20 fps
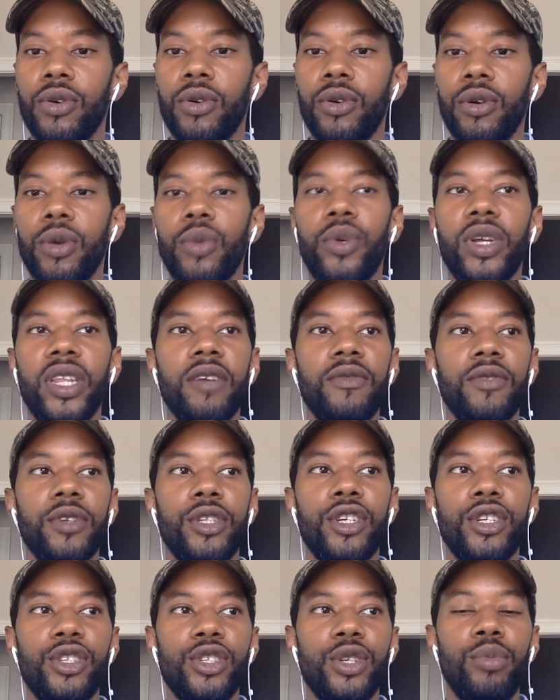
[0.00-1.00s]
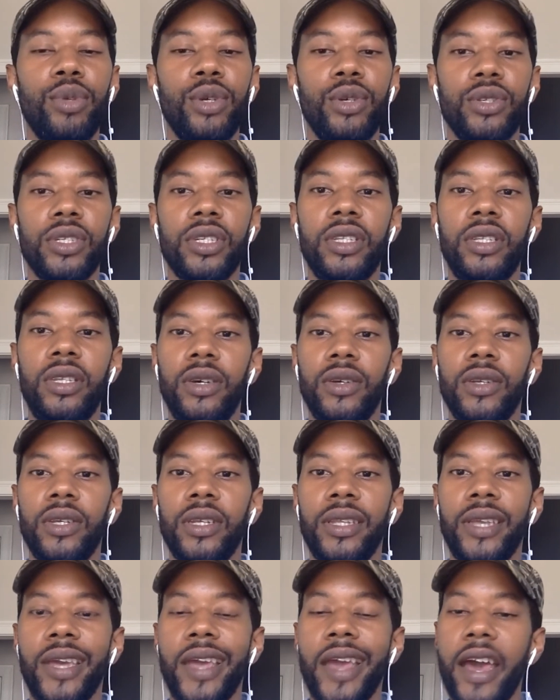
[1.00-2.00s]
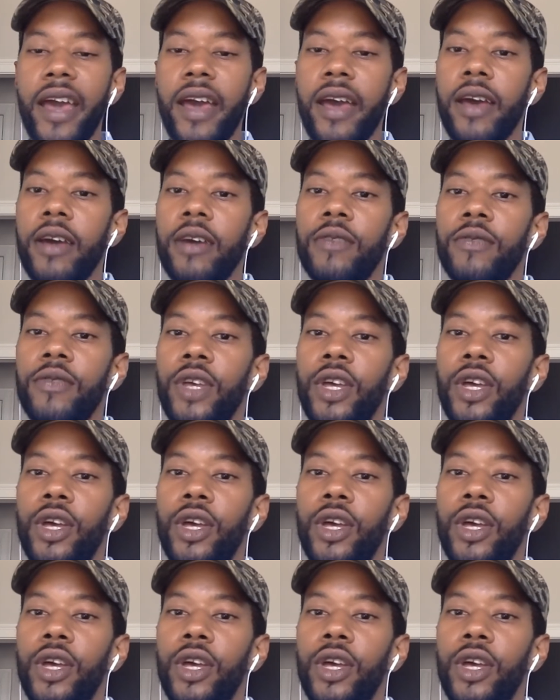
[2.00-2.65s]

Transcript: or whatever distribution deal that they have